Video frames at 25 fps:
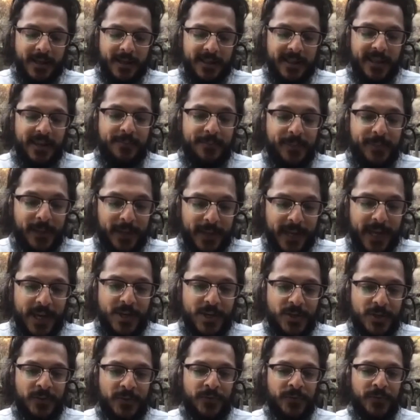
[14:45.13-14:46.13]
The
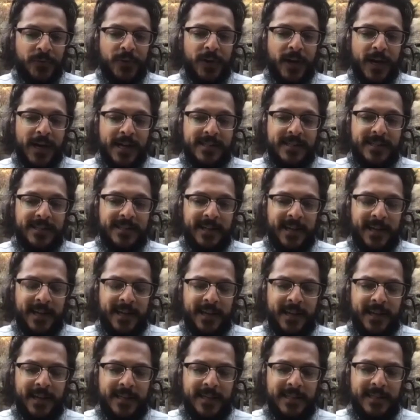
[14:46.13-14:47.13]
implication for us, and
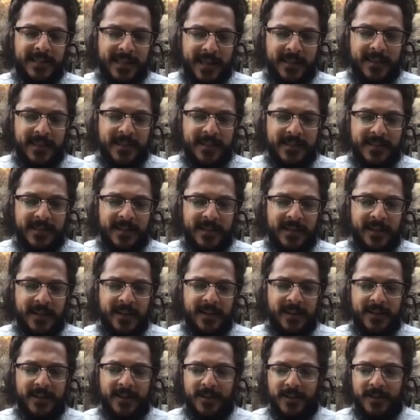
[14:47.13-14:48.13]
I said this in
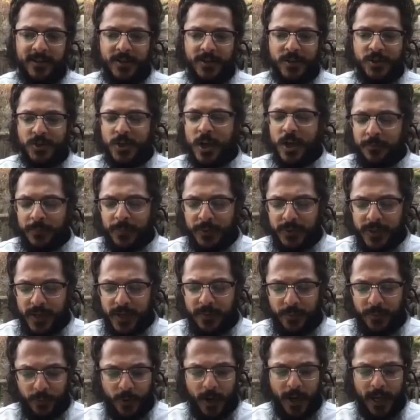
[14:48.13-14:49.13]
a jumbled
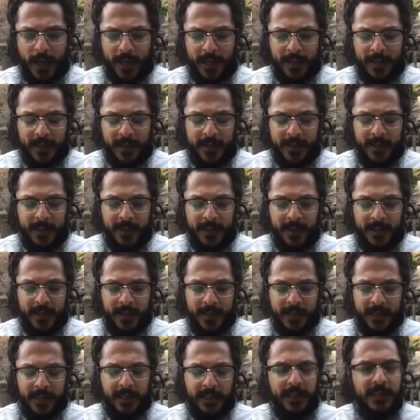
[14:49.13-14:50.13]
up way,
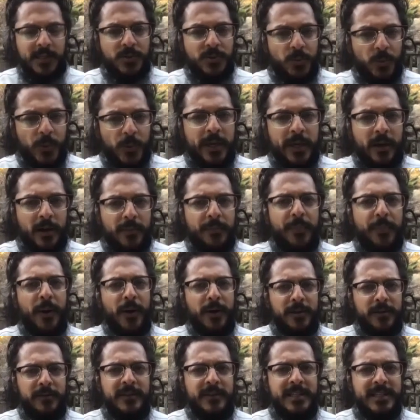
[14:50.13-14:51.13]
is we are
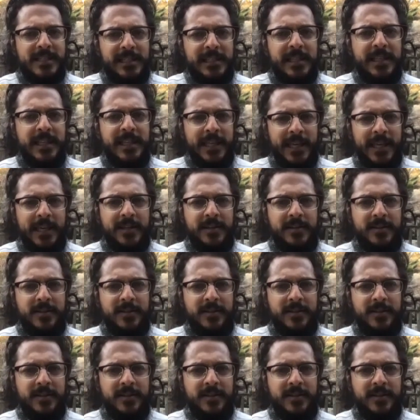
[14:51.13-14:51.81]
part of this lineage.